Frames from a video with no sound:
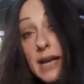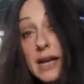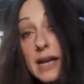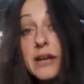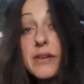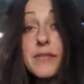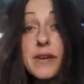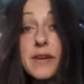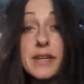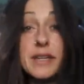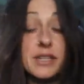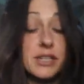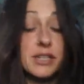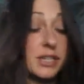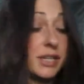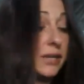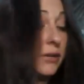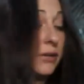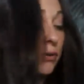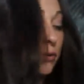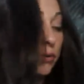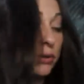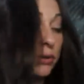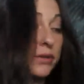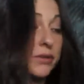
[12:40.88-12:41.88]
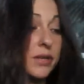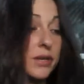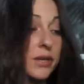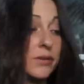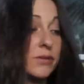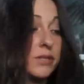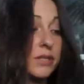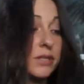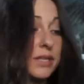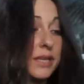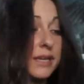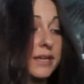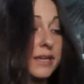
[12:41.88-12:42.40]
a lack of energy. All of
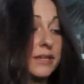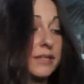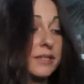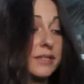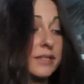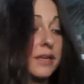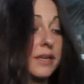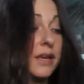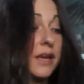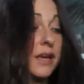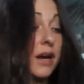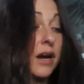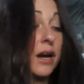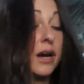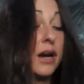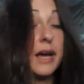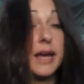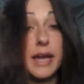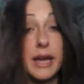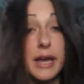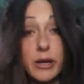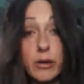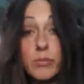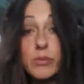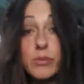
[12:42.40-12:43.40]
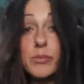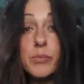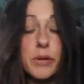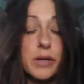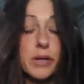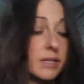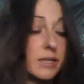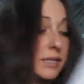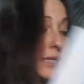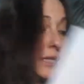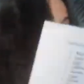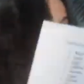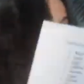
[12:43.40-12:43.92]
those things are helped by a